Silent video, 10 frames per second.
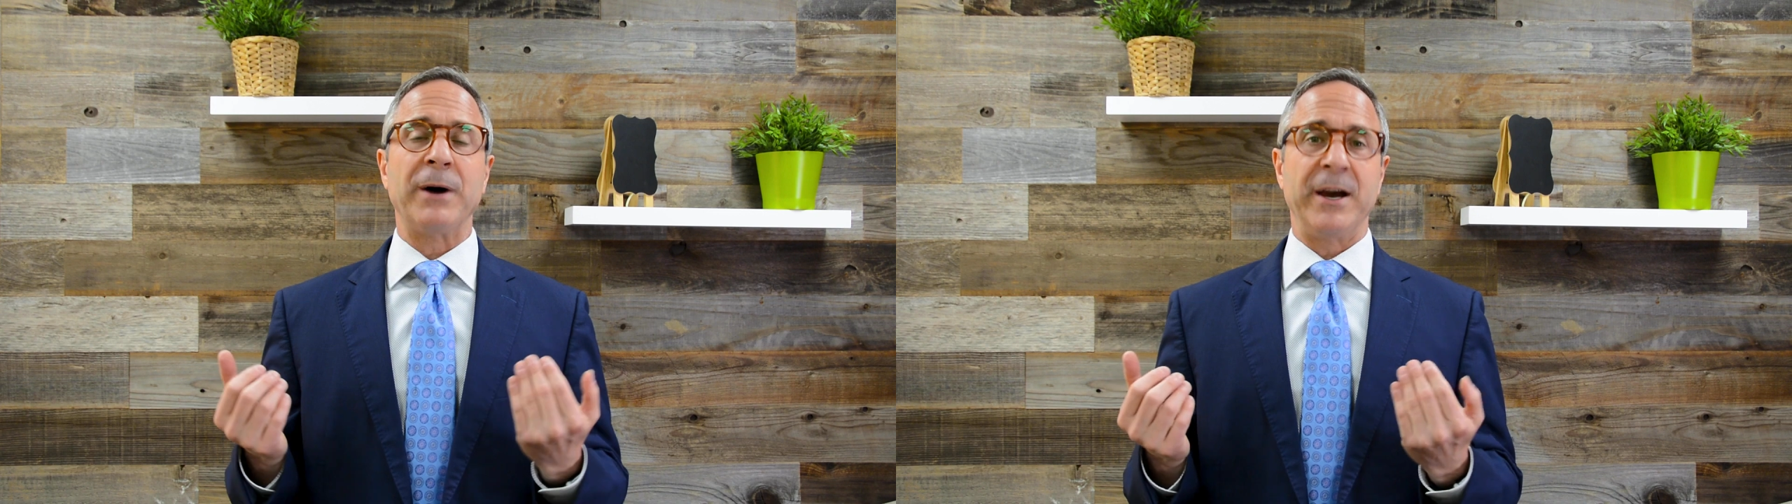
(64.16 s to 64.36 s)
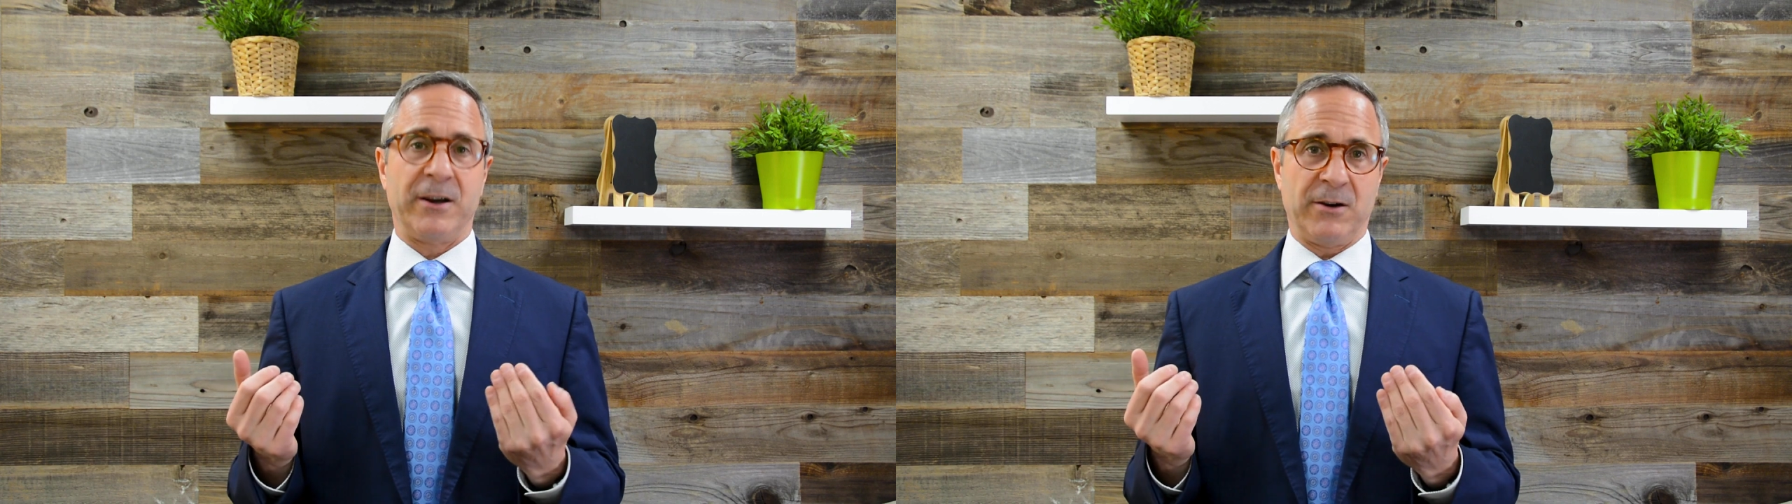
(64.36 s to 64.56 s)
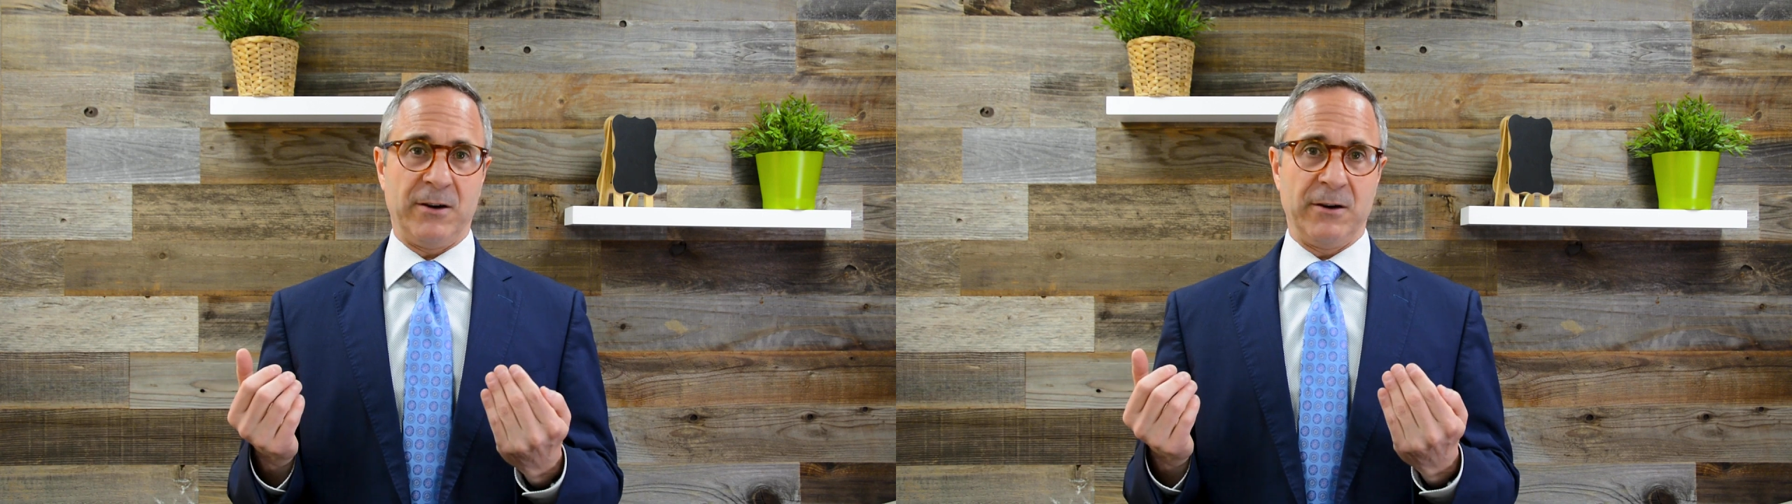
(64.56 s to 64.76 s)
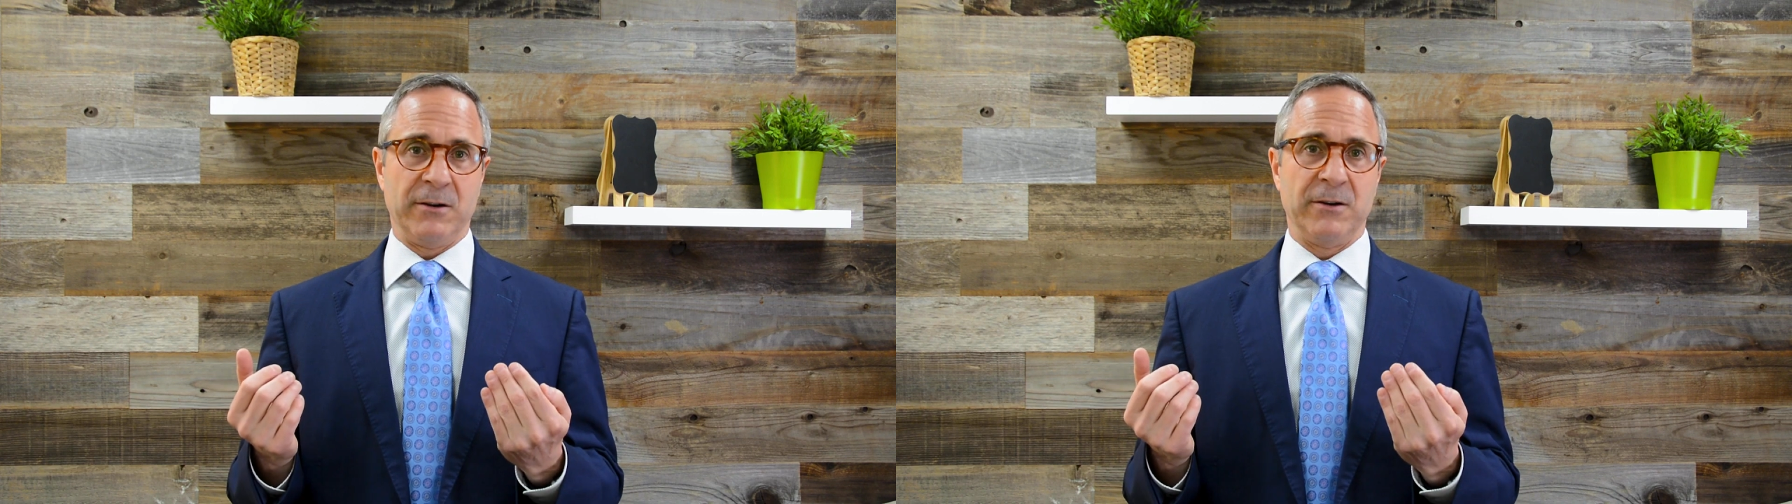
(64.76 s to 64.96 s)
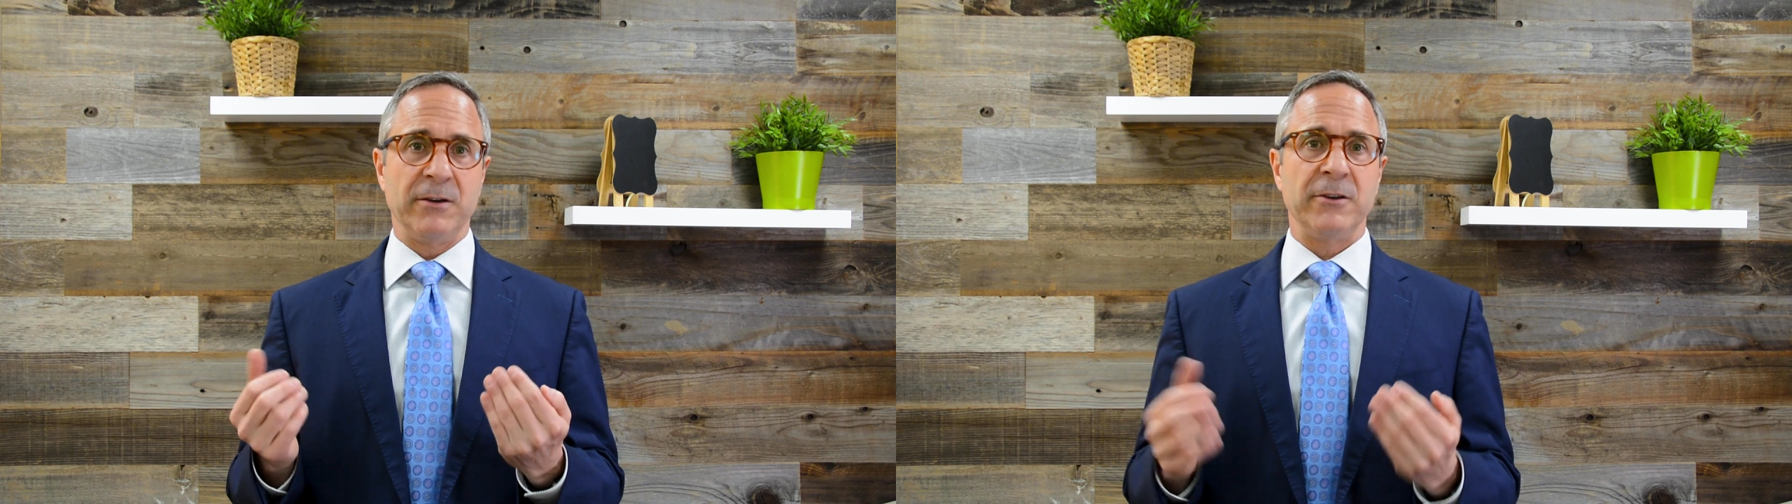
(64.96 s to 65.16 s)
buy a car.
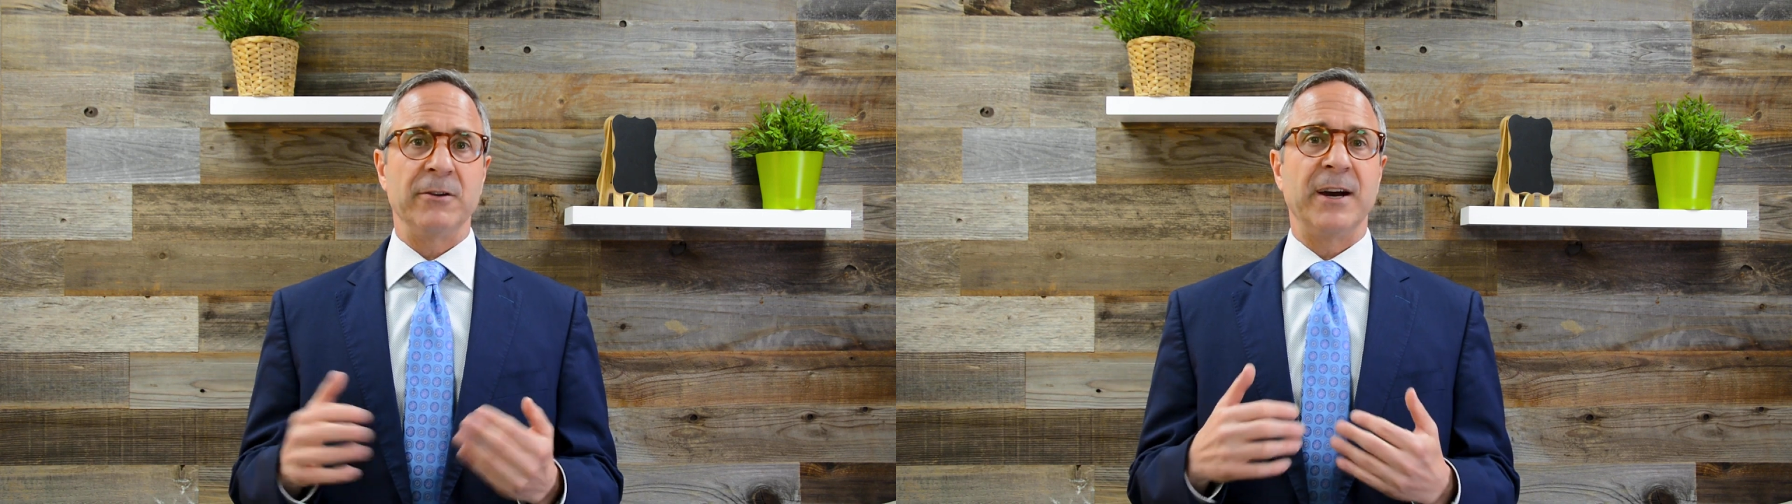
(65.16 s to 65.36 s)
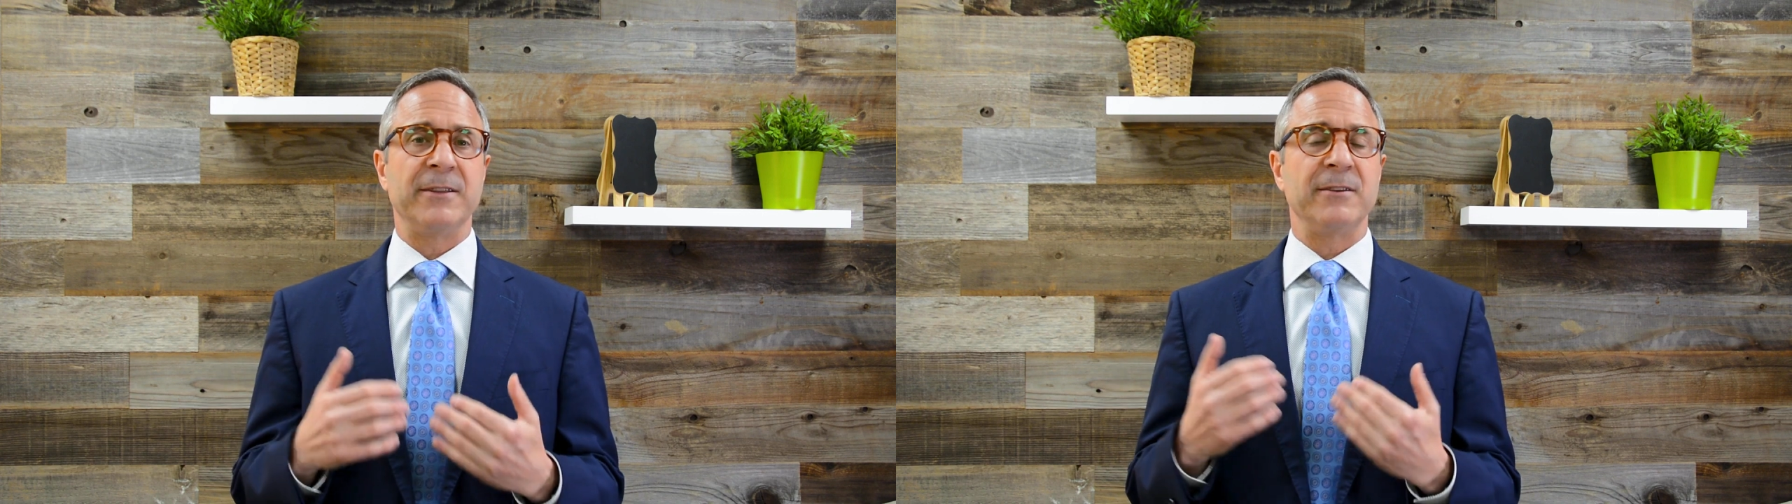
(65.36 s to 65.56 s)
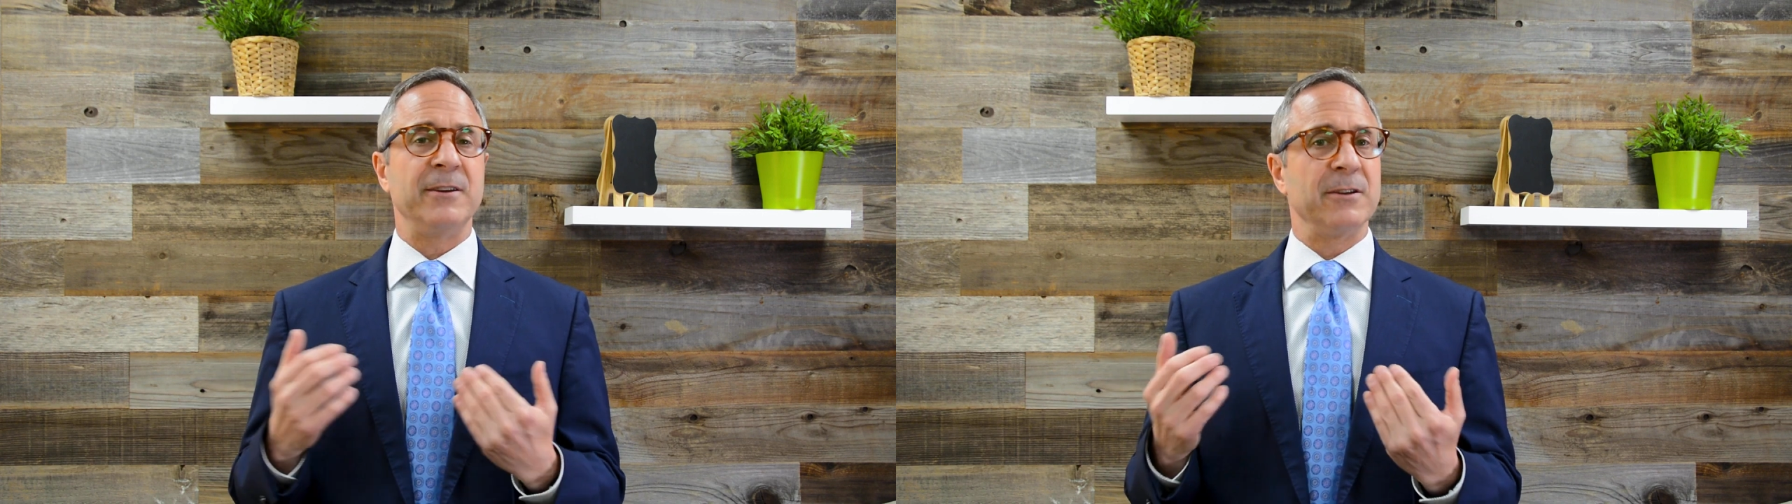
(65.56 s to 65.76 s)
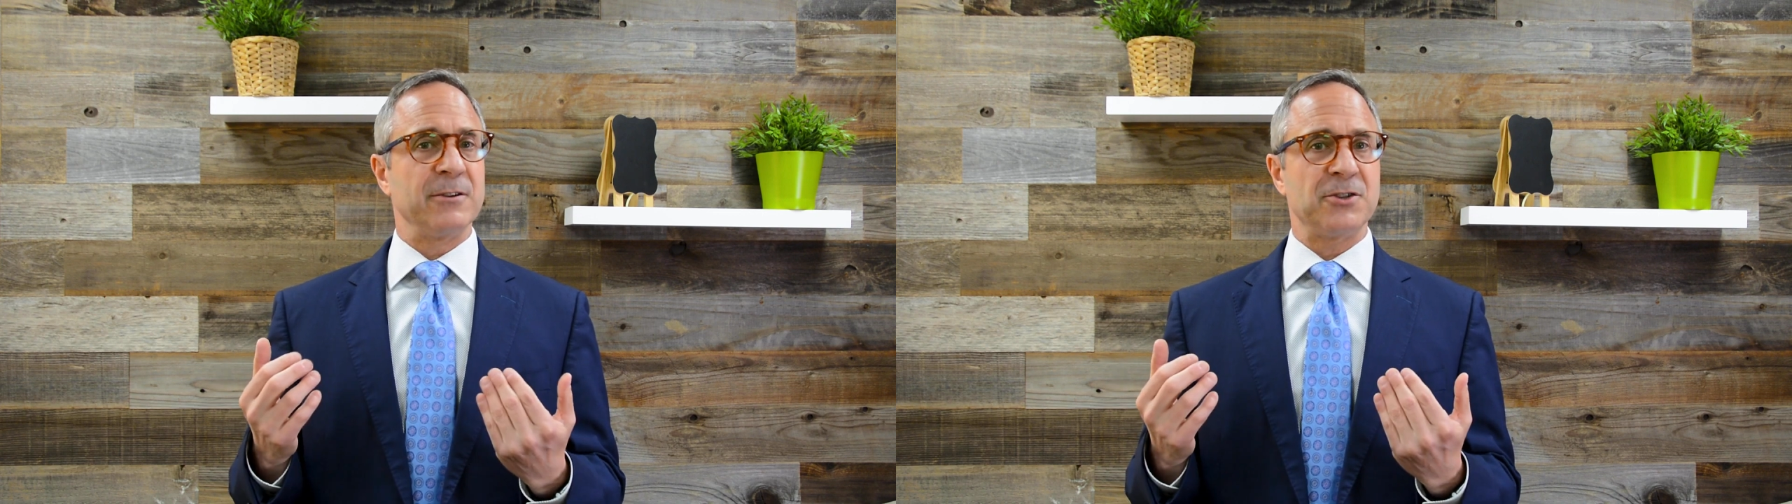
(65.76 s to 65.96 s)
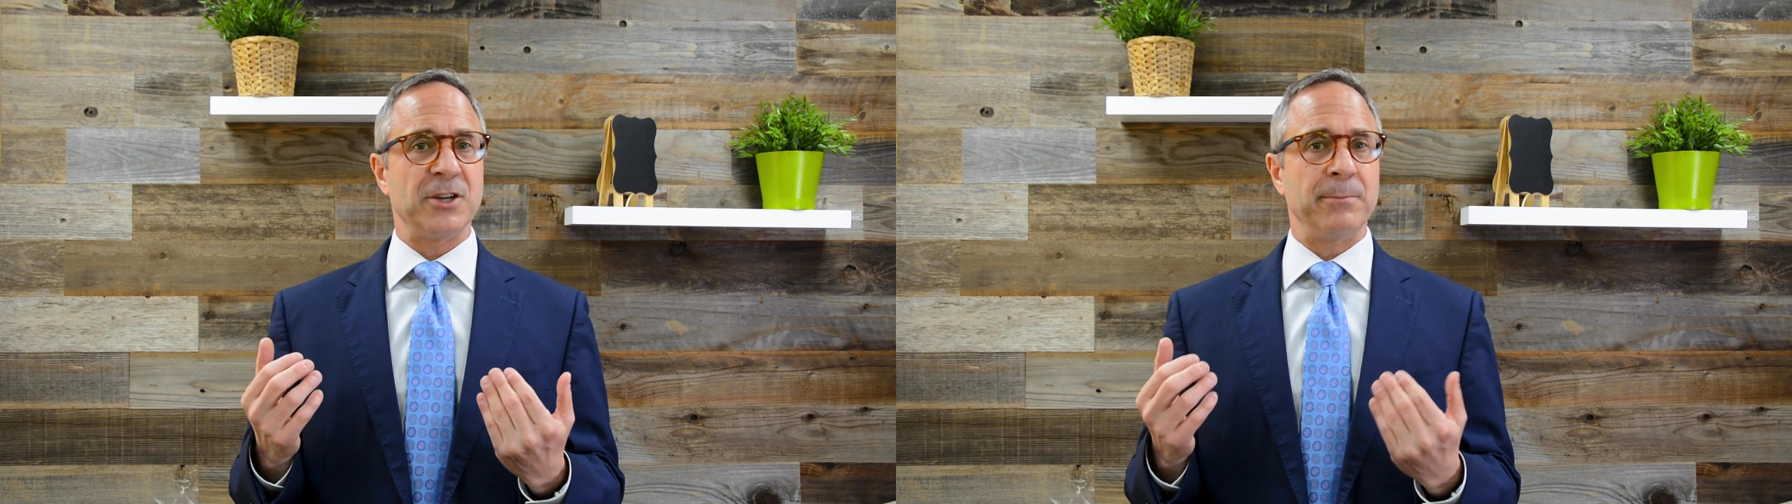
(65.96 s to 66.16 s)
You're at the
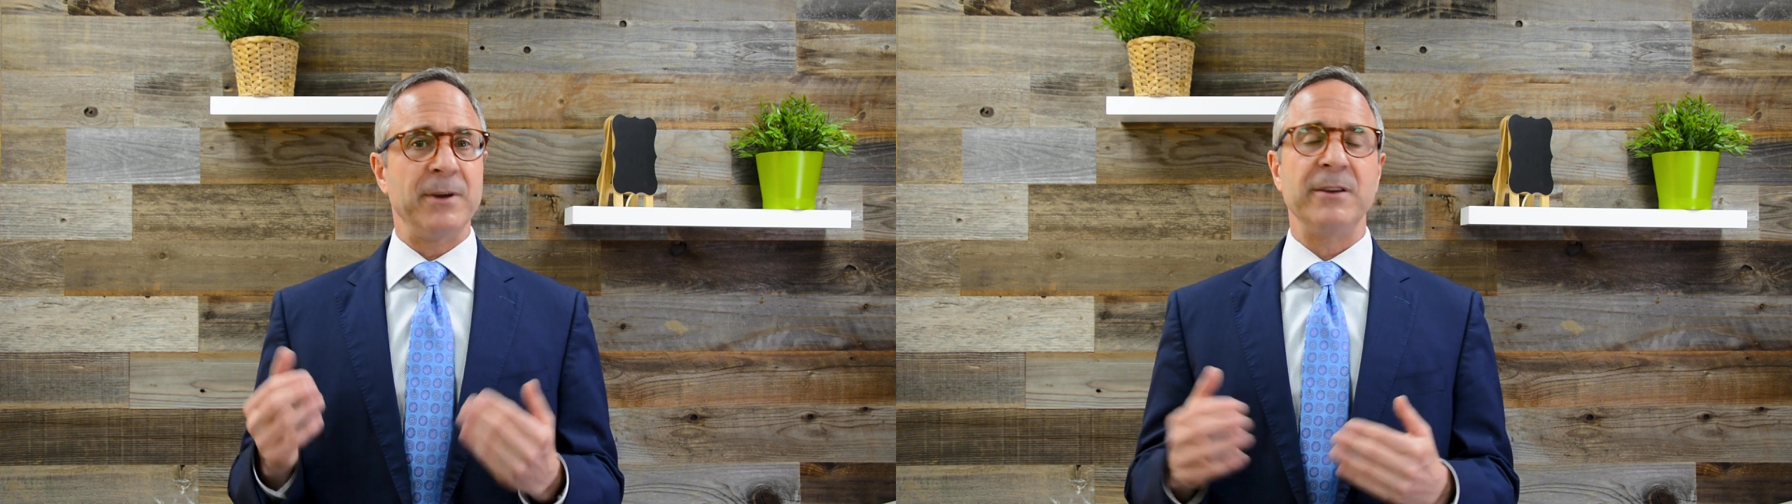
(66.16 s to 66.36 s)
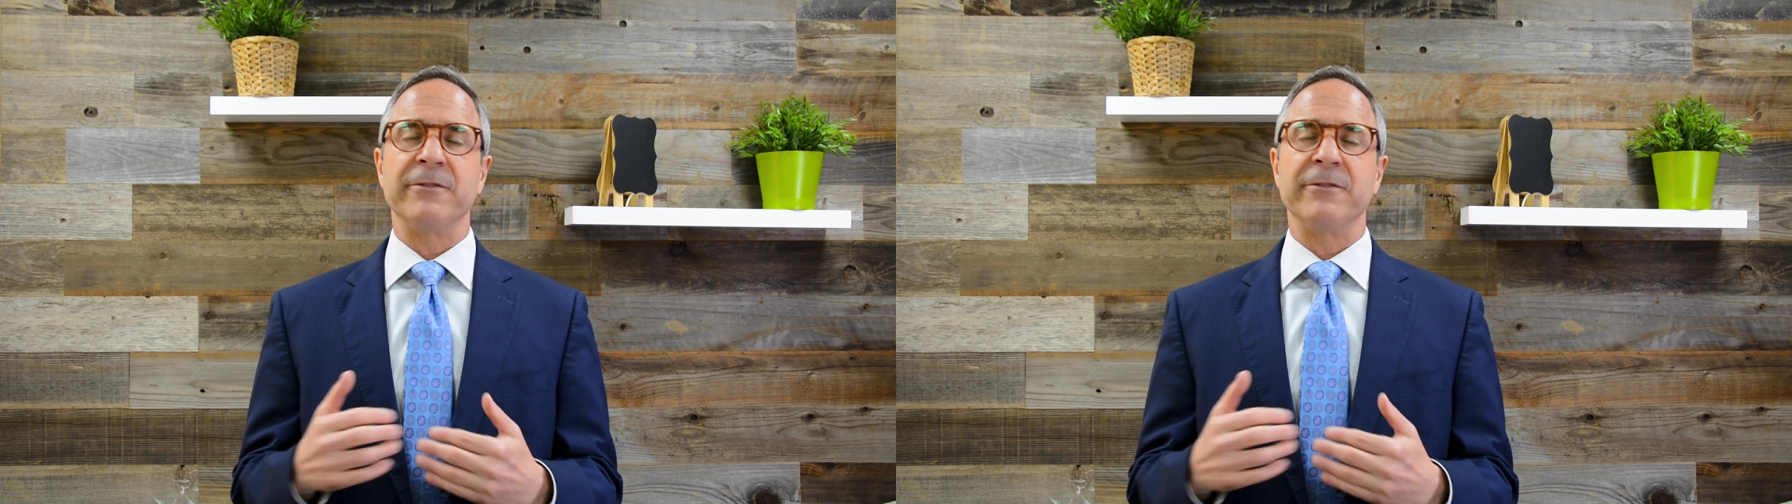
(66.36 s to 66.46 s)
dealership,